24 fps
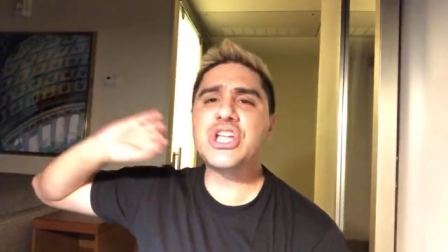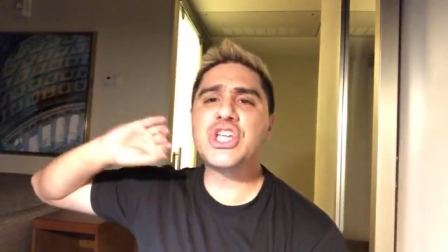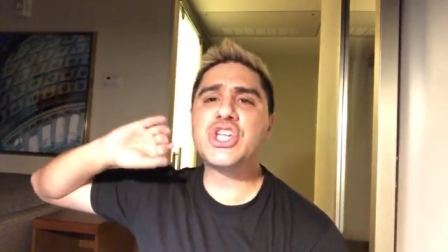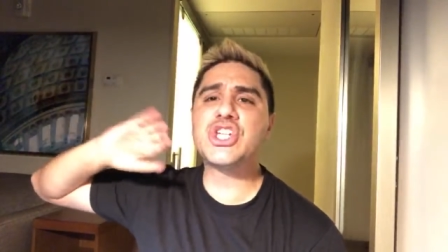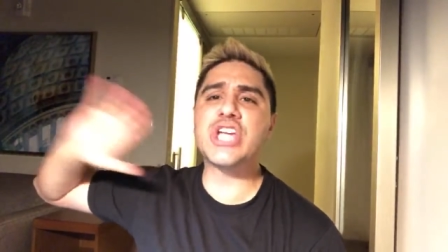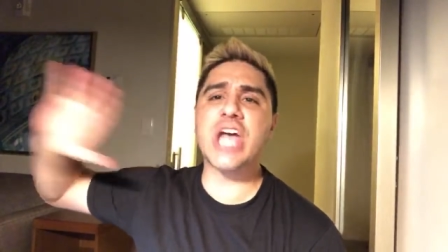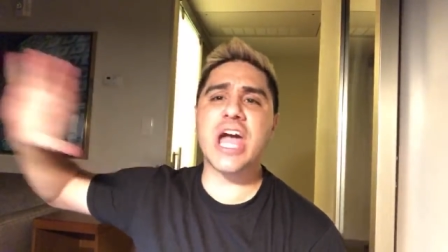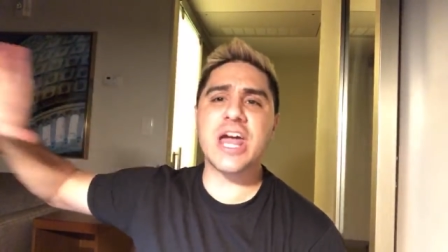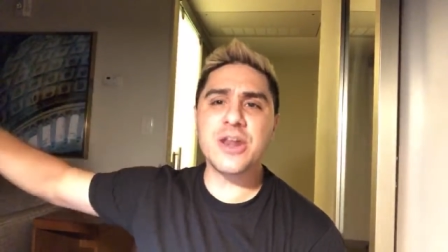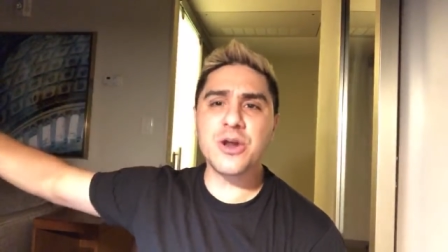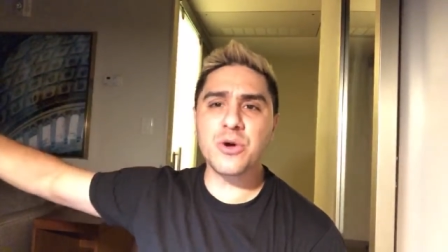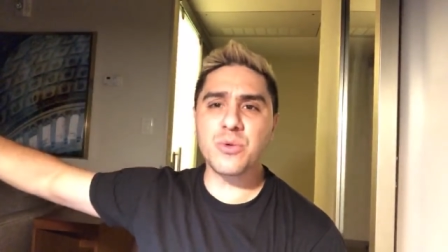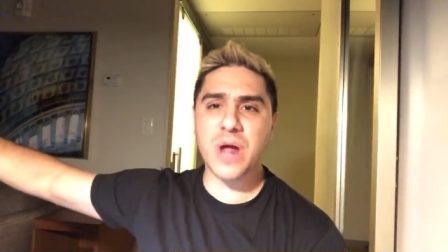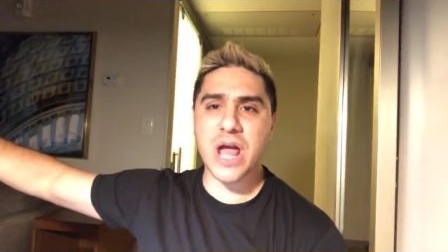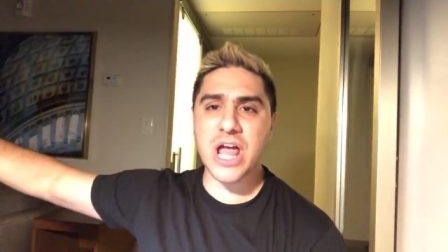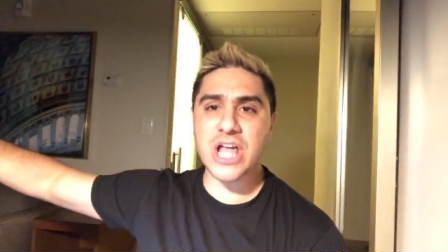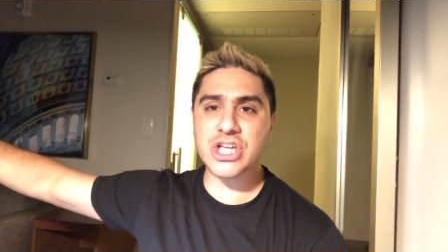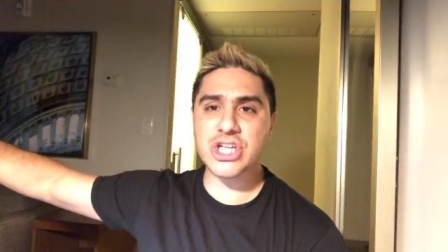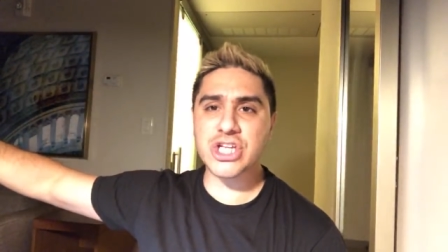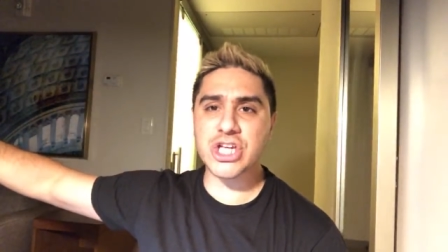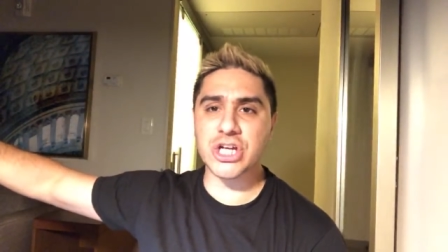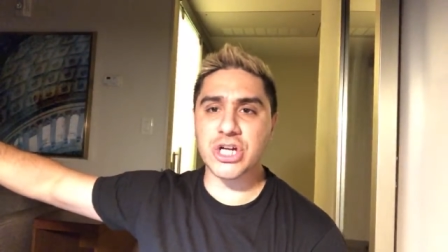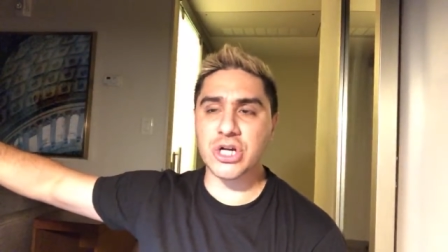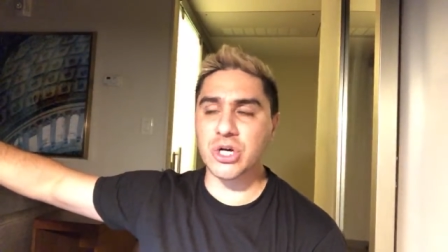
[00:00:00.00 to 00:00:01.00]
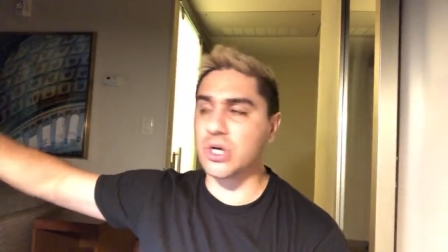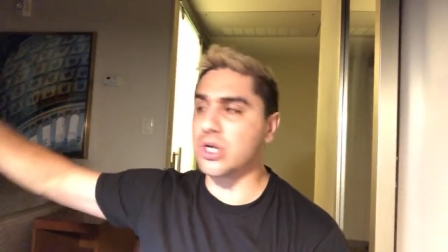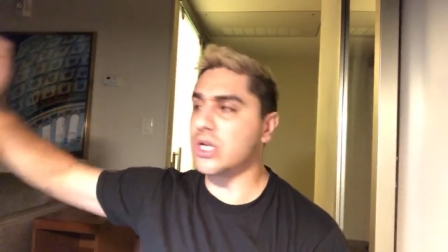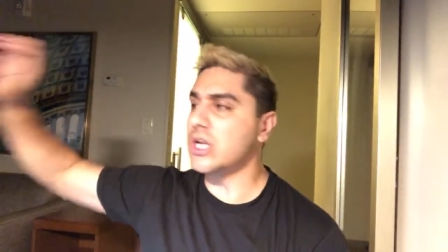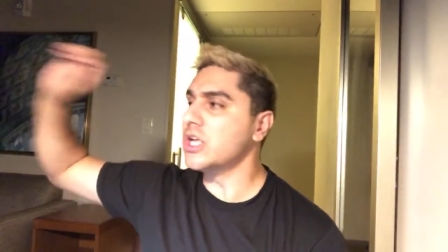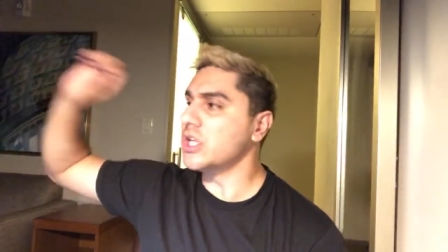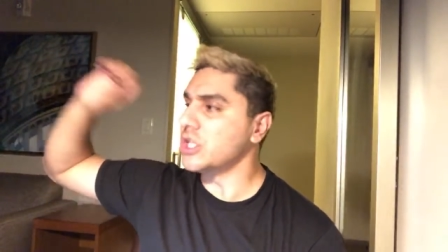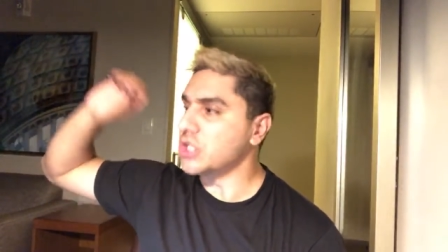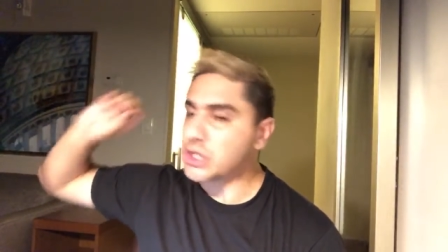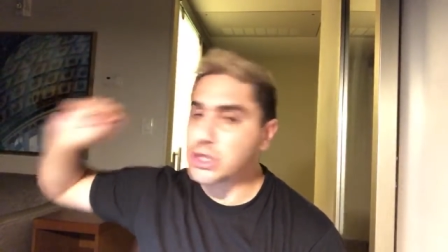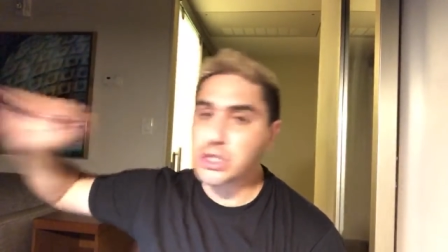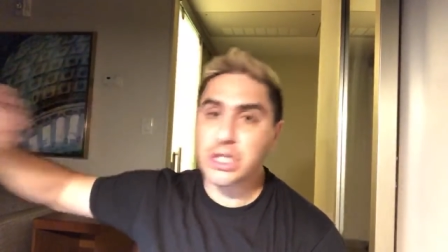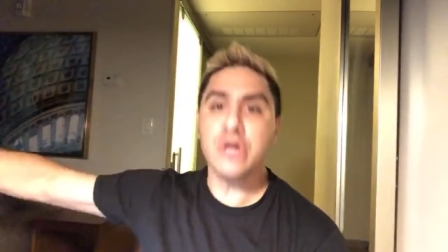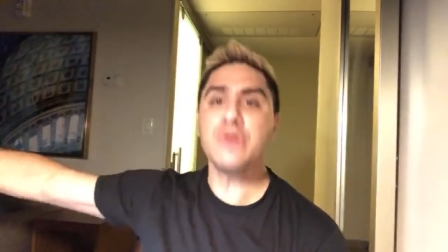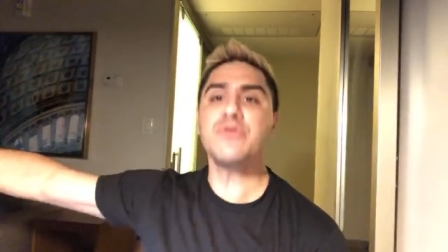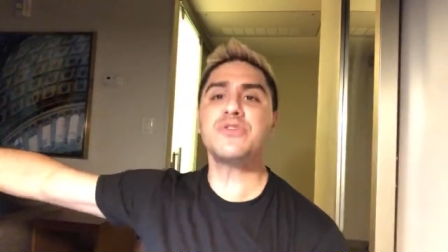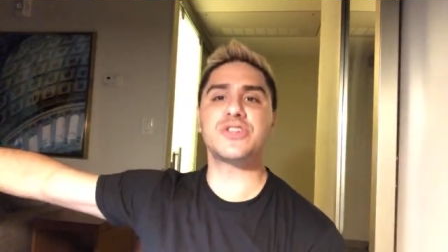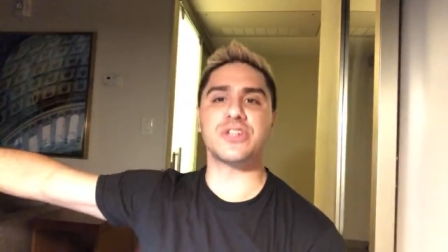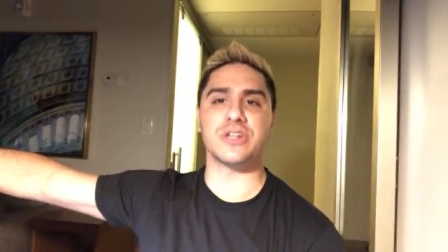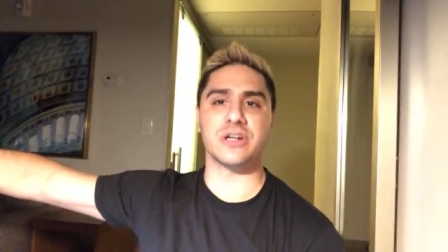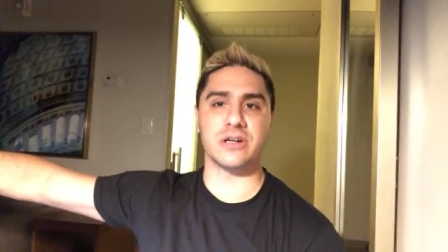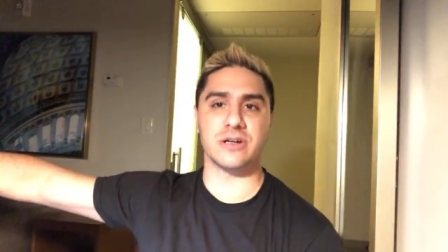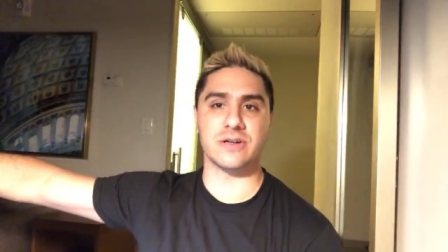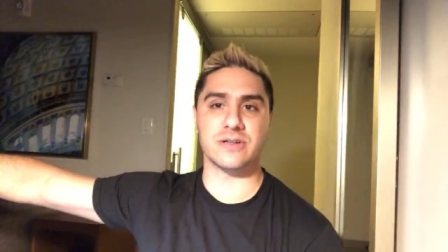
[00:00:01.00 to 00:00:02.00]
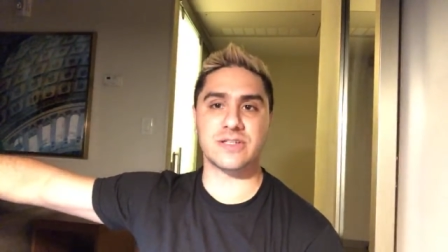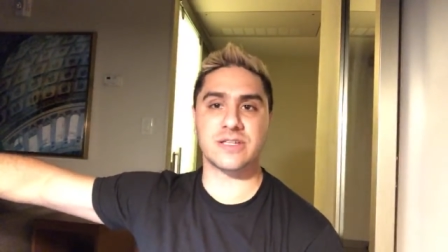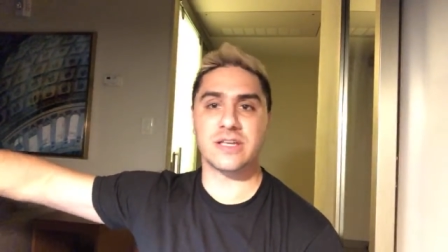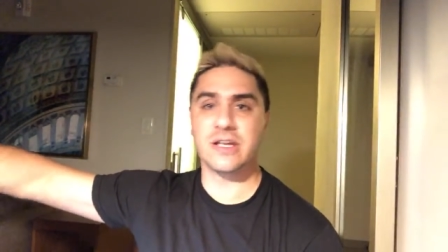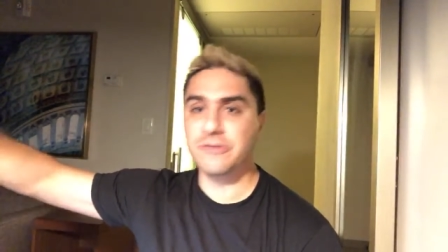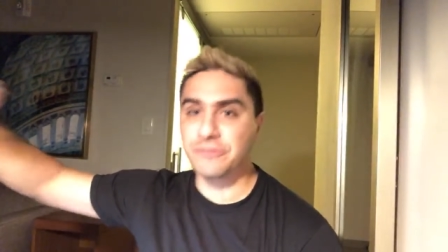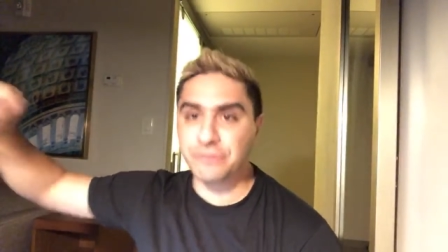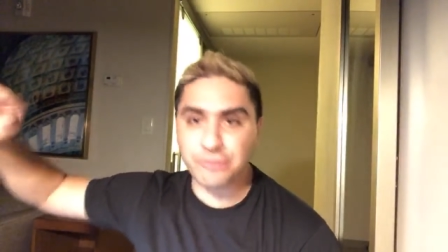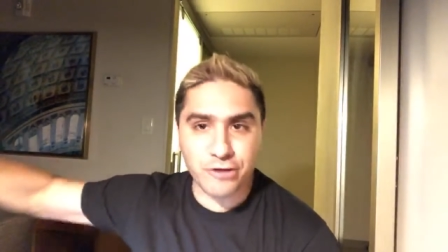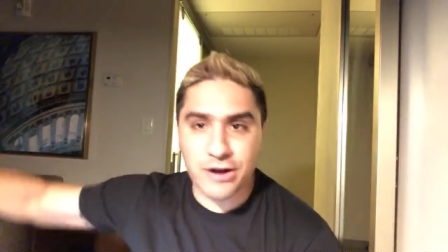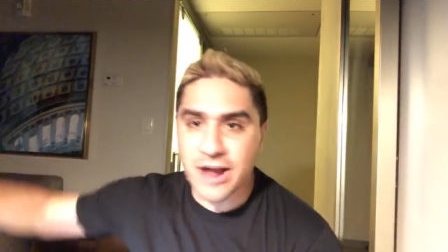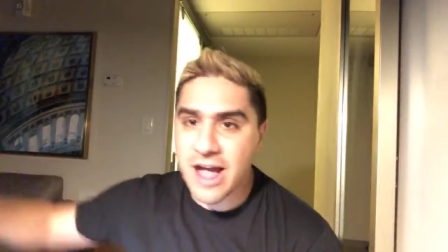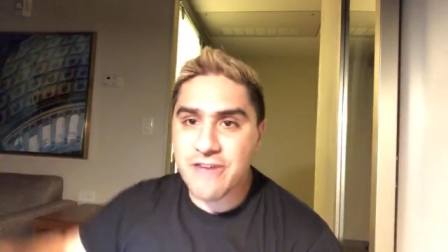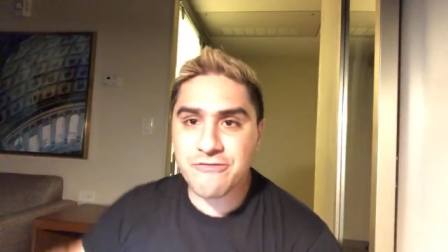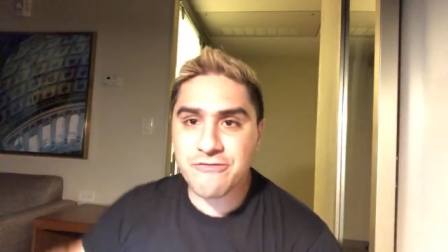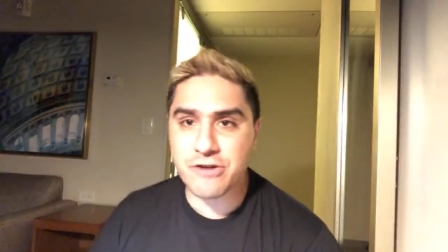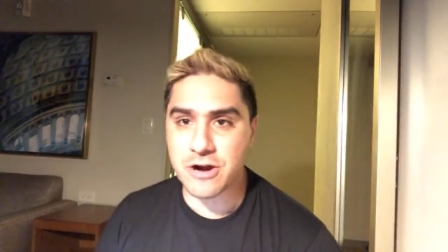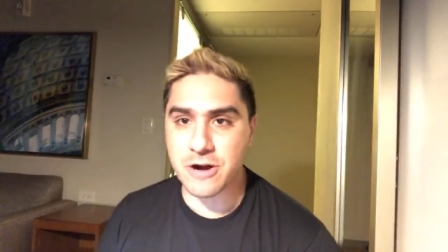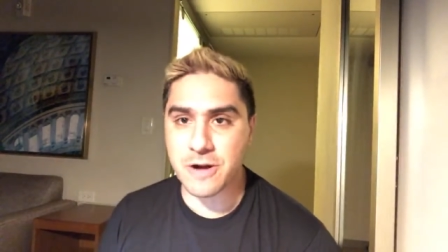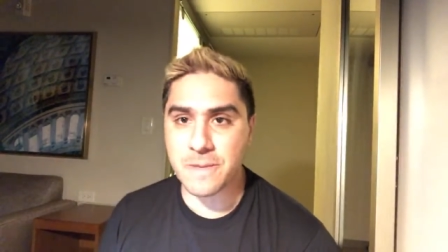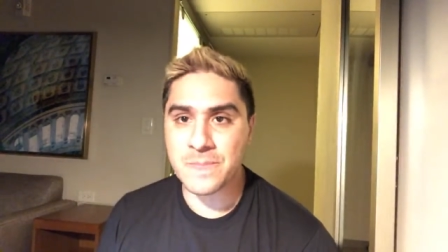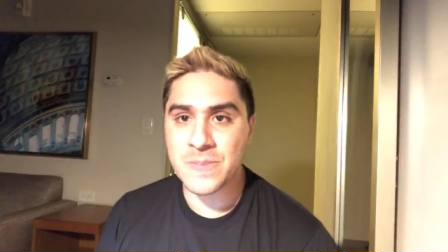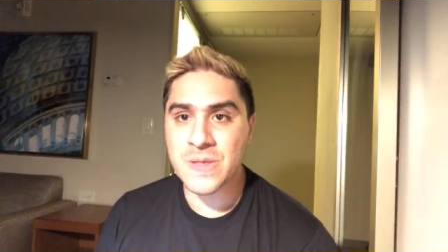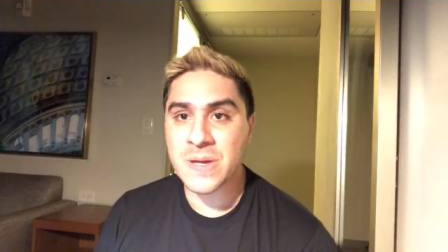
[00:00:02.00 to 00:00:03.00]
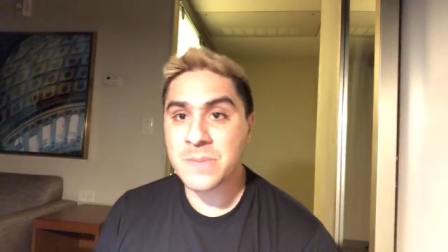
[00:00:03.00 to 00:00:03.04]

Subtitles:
generational losers forever